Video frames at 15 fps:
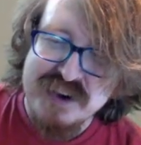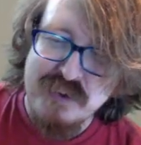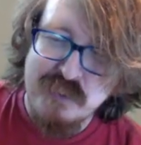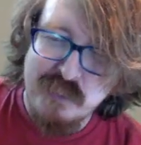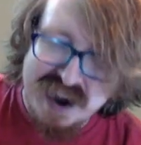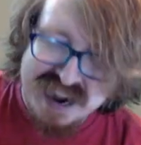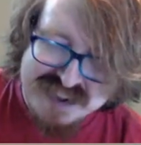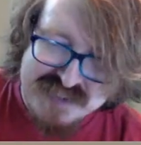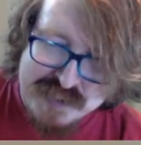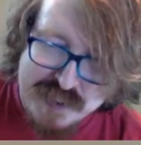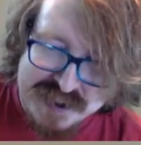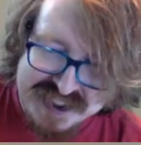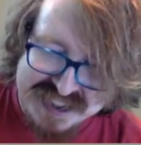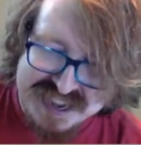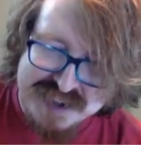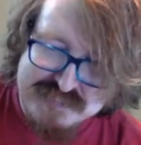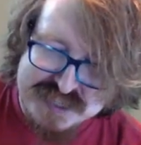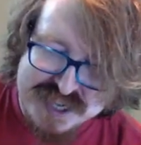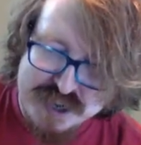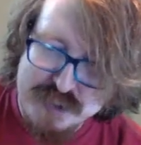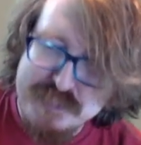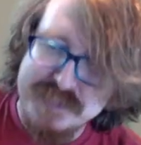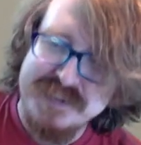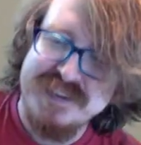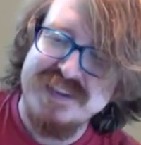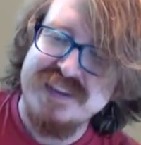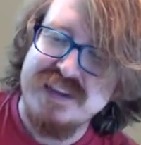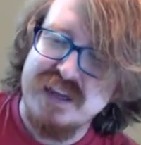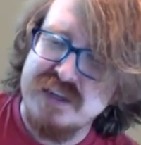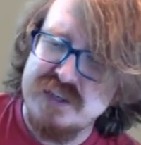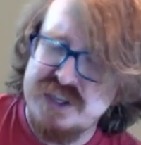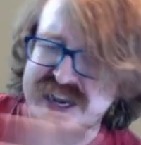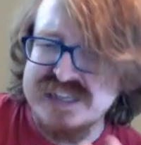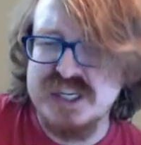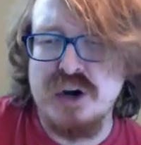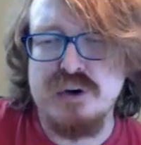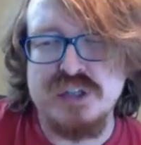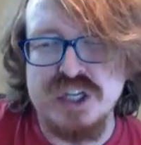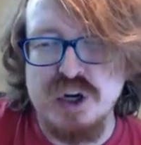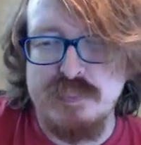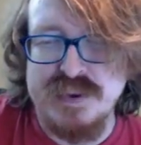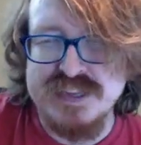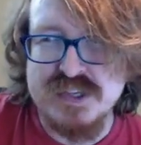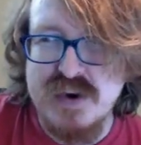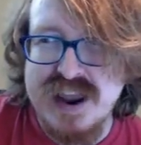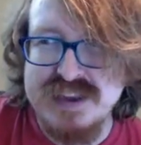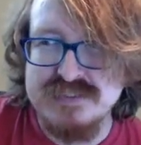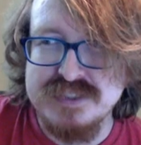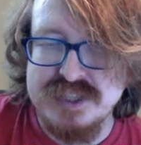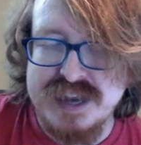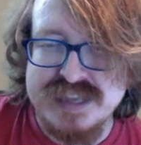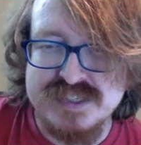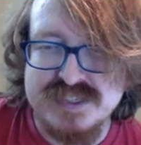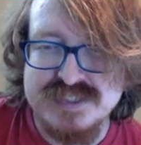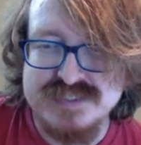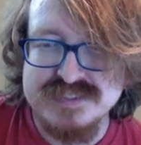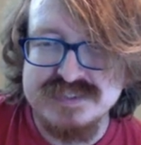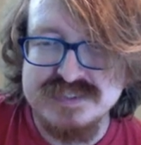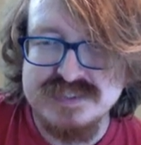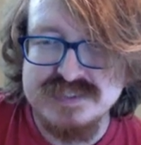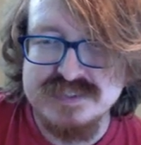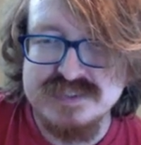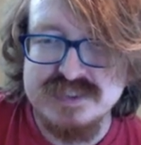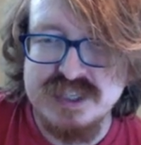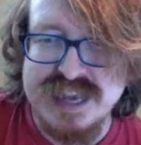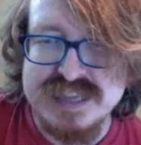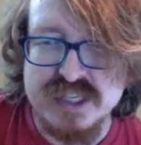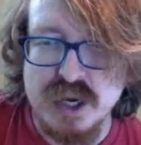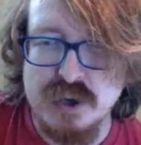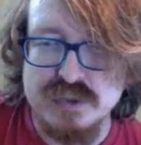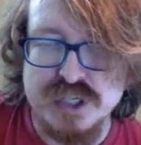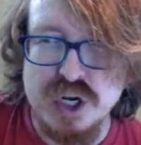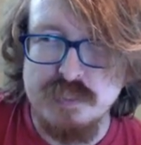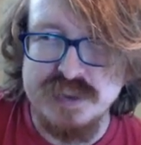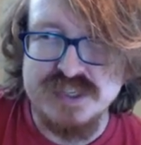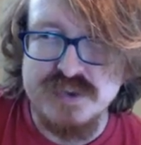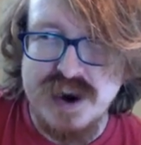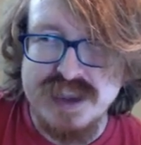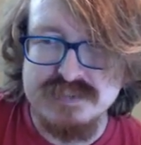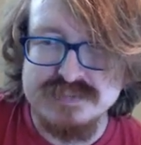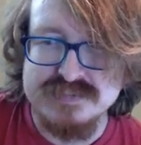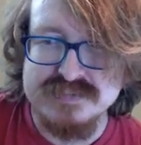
Why am I bringing up Snoop? You guys know who Snoop is, right? You guys know who Snoop is, right?